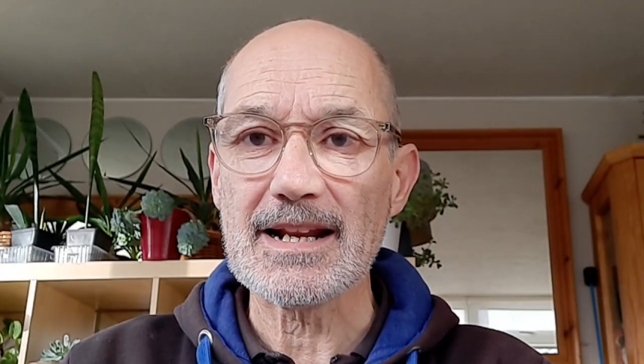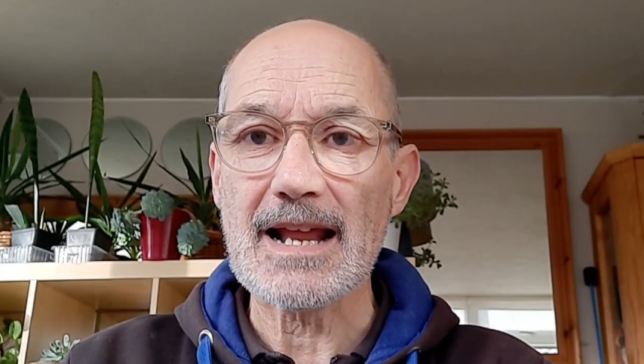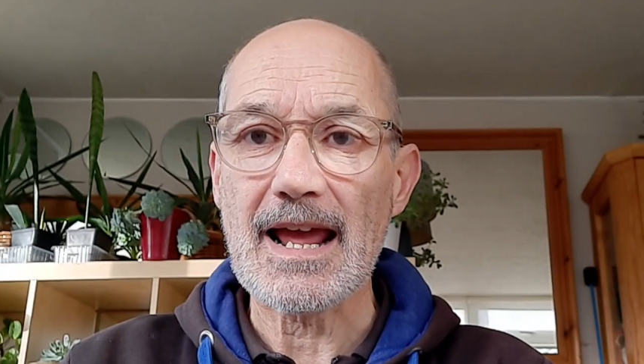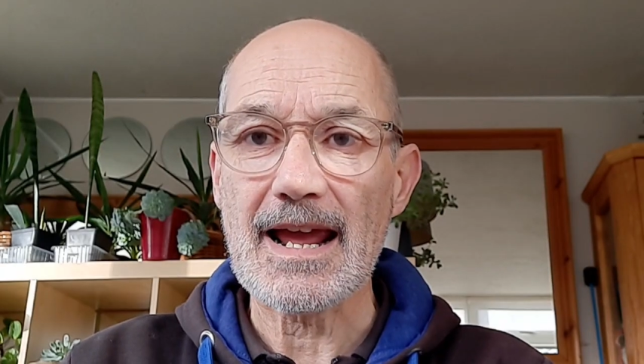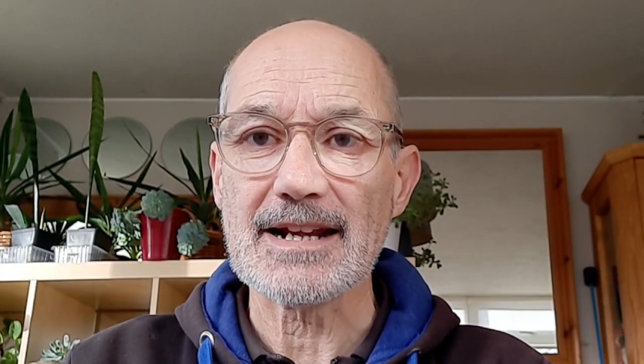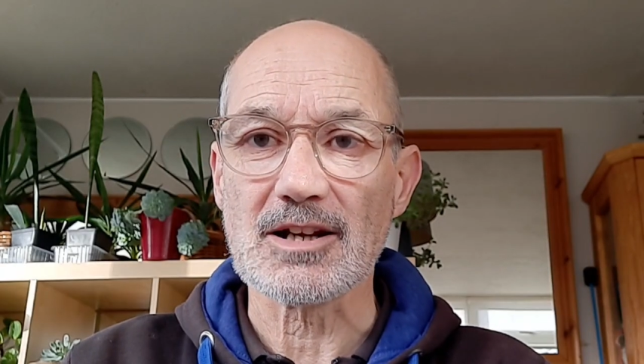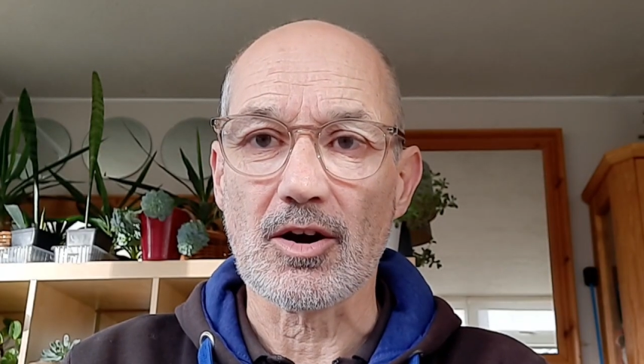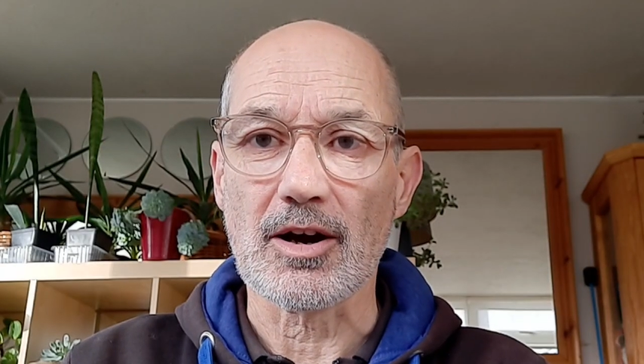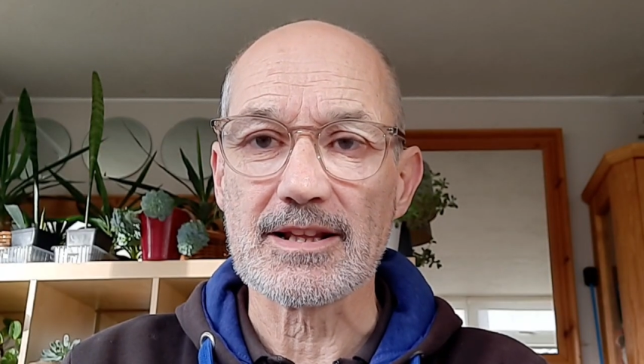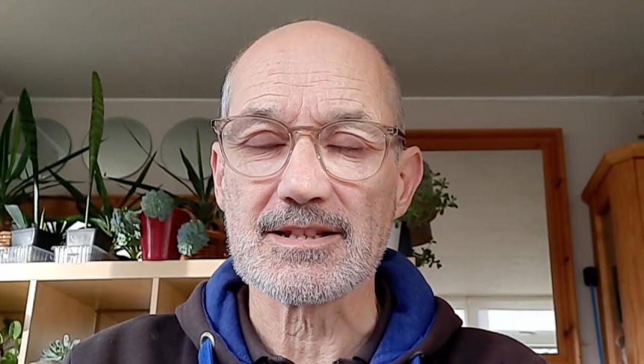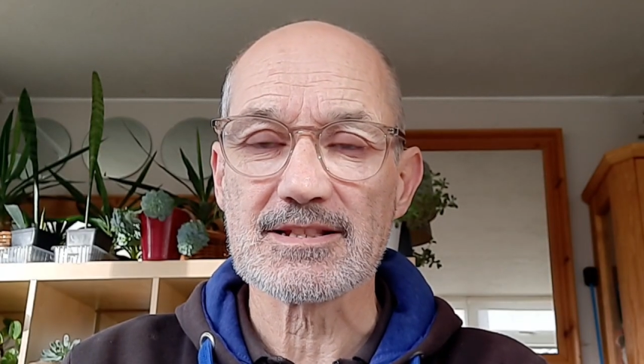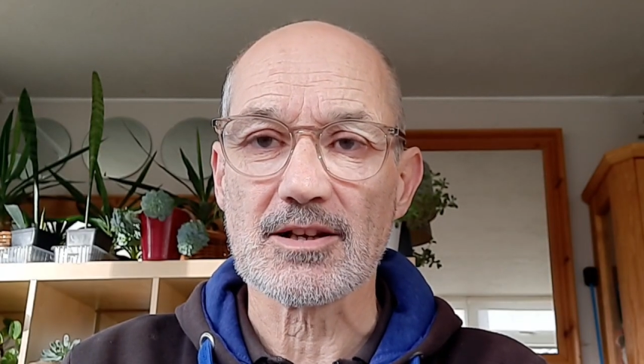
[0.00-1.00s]

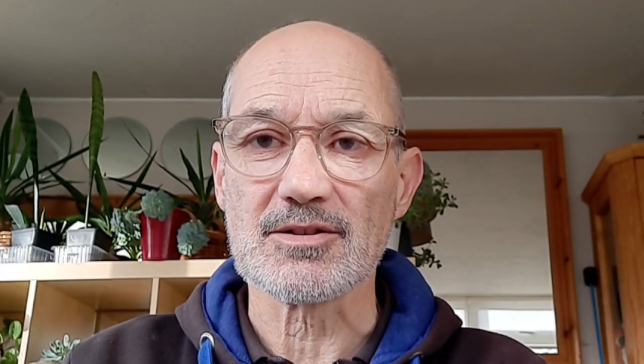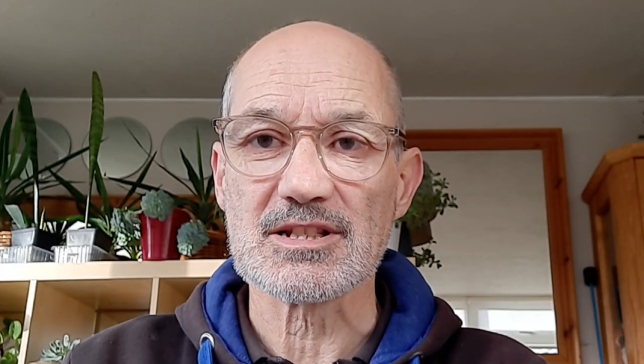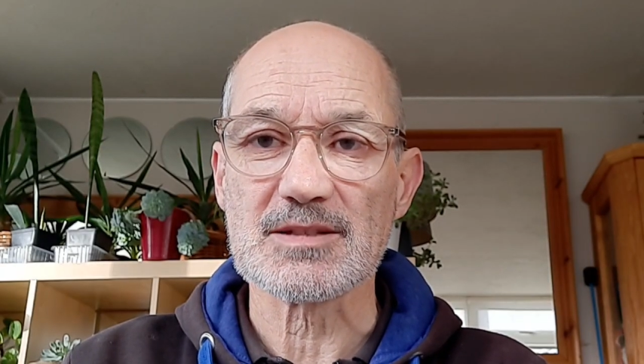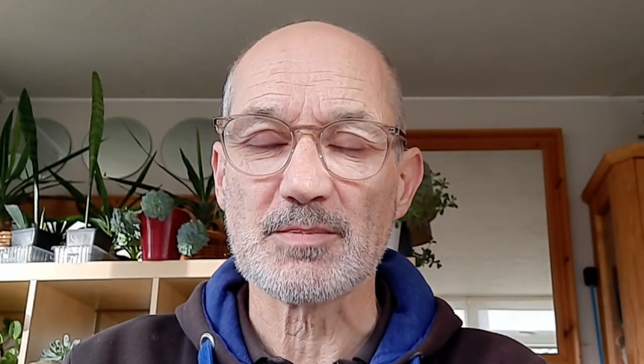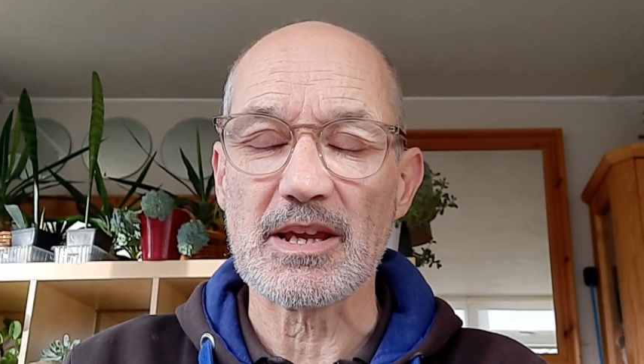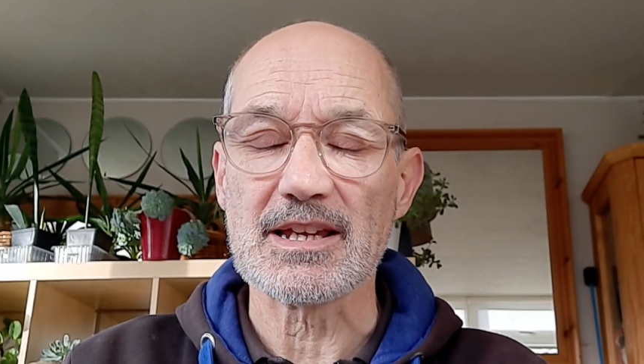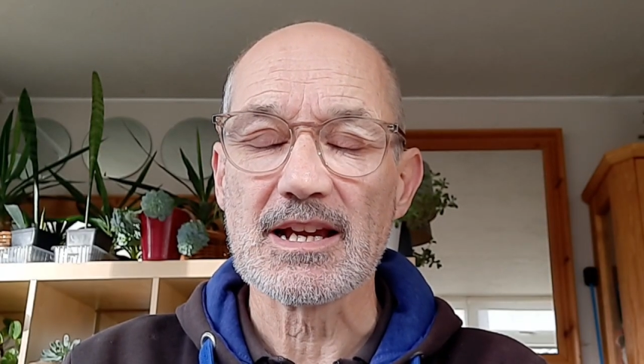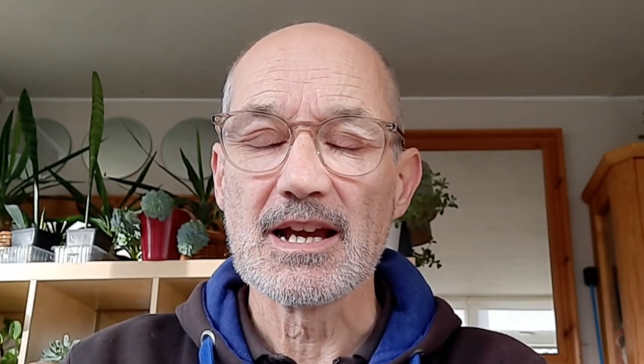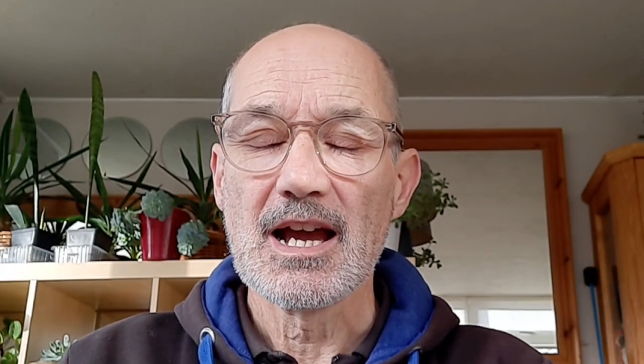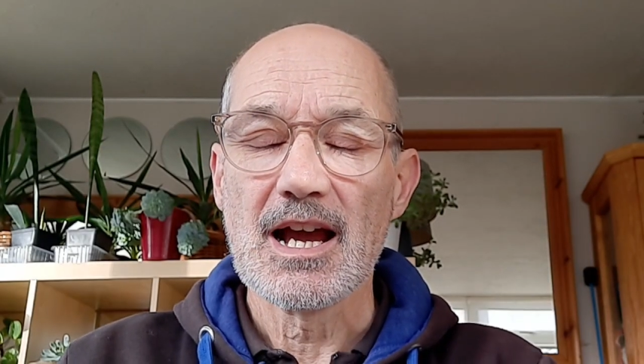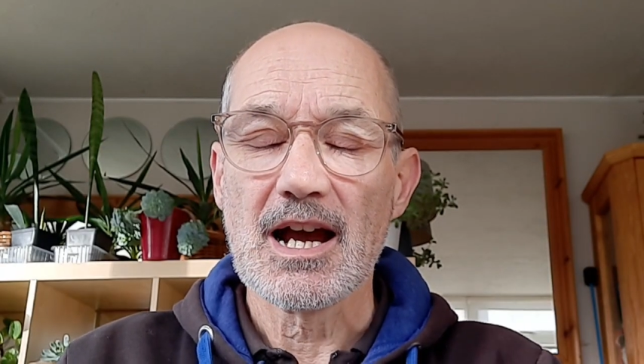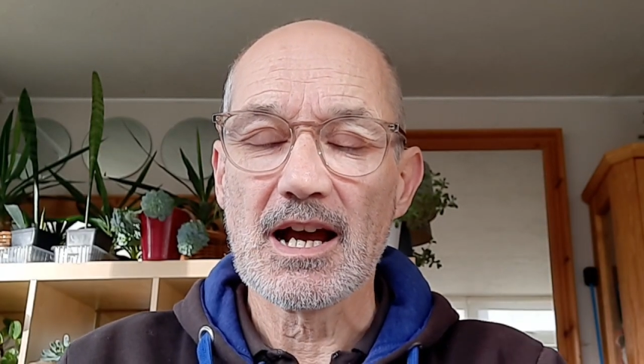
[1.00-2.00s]
headline, so to speak,
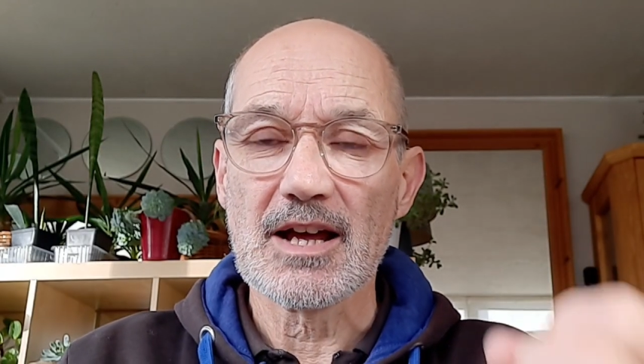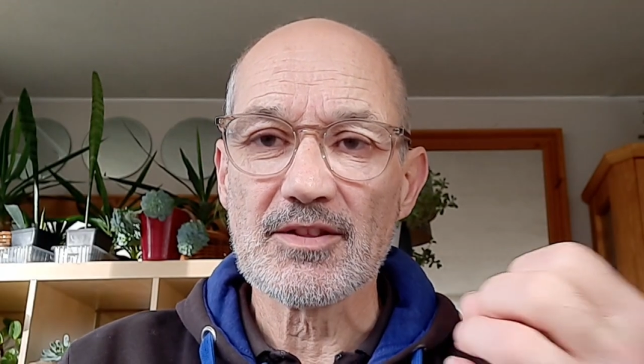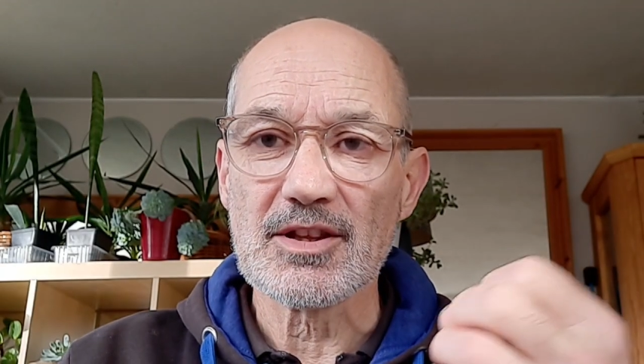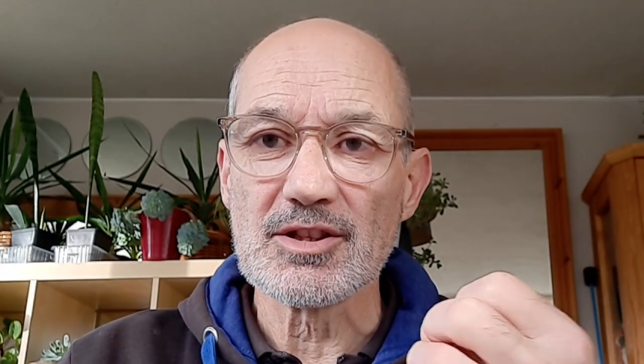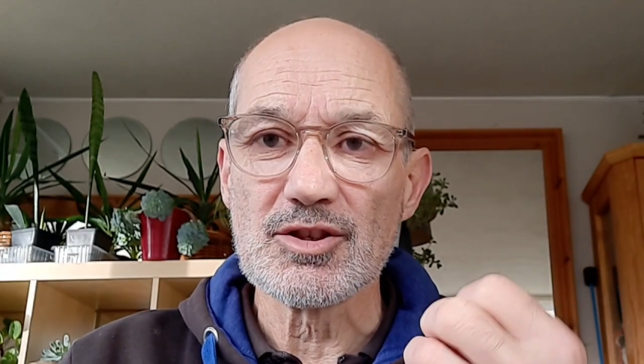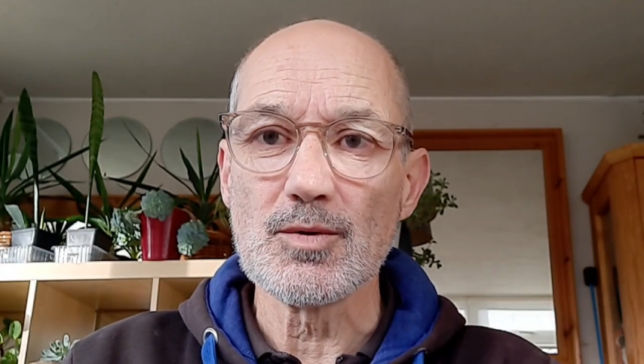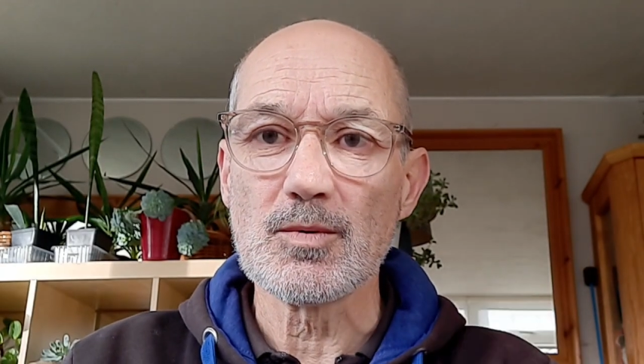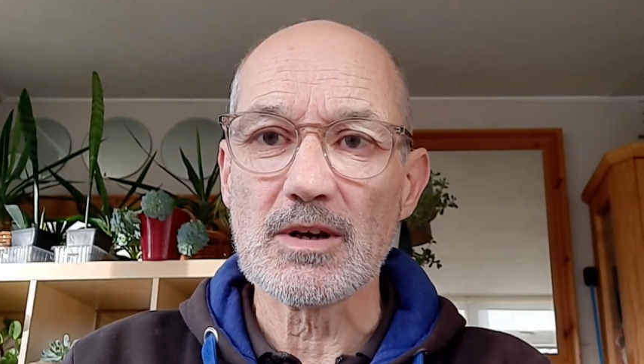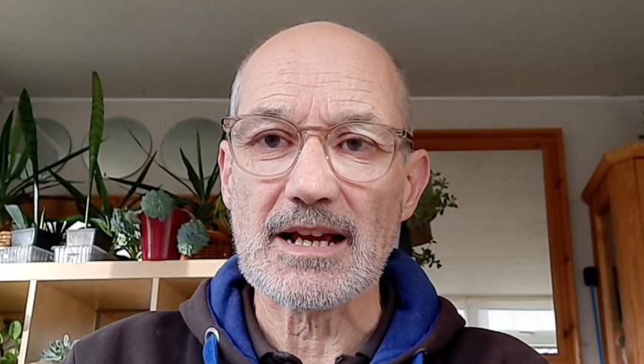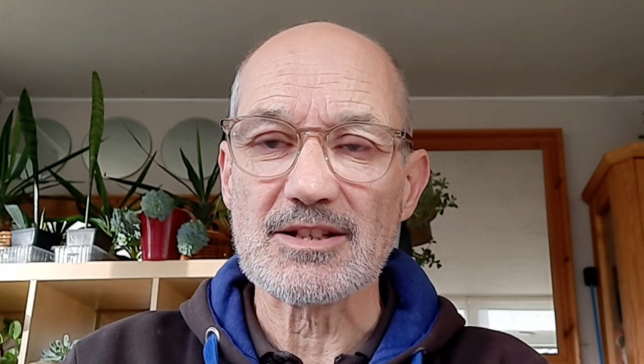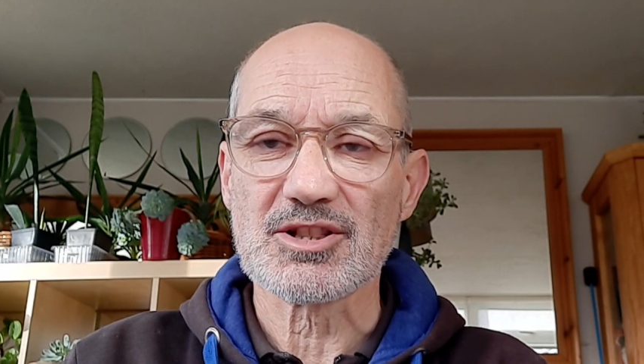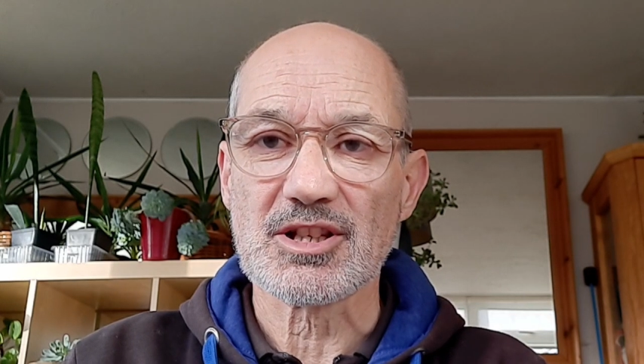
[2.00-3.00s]
that you
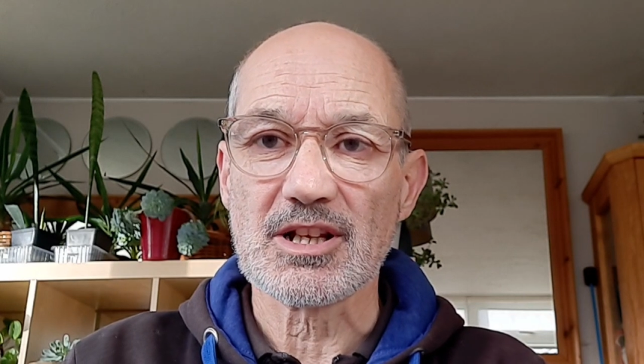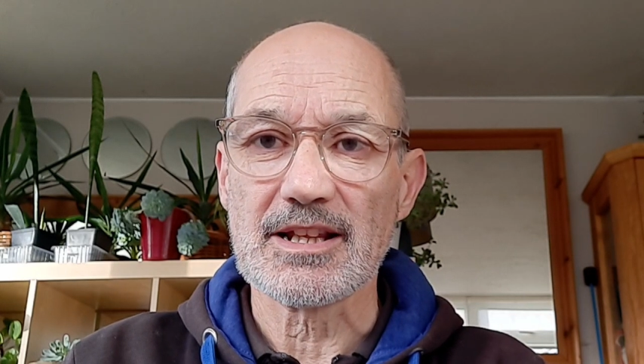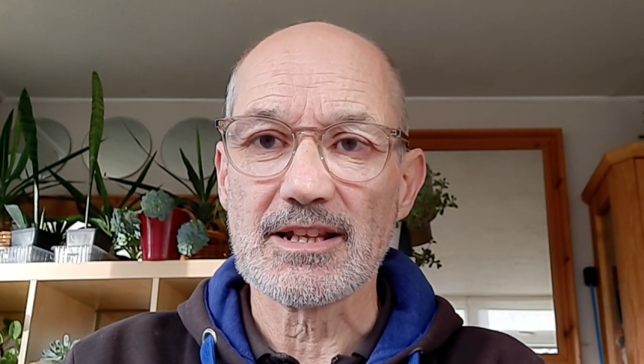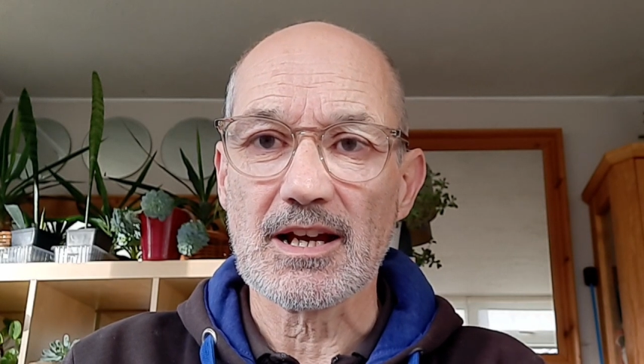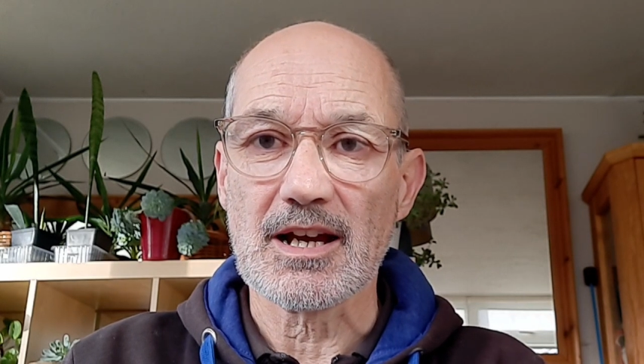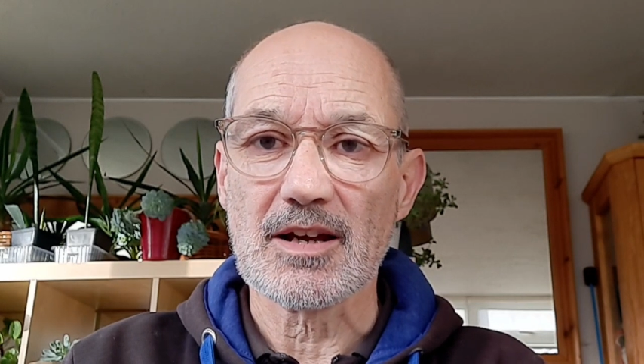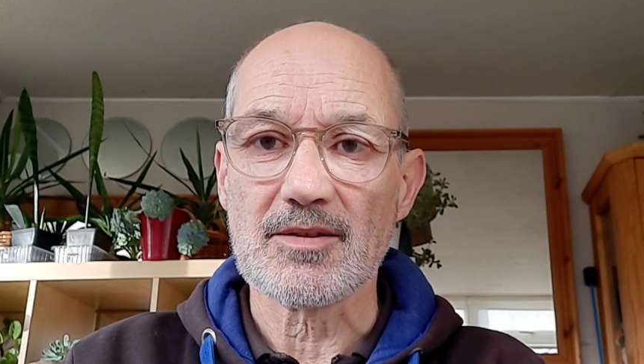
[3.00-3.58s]
will actually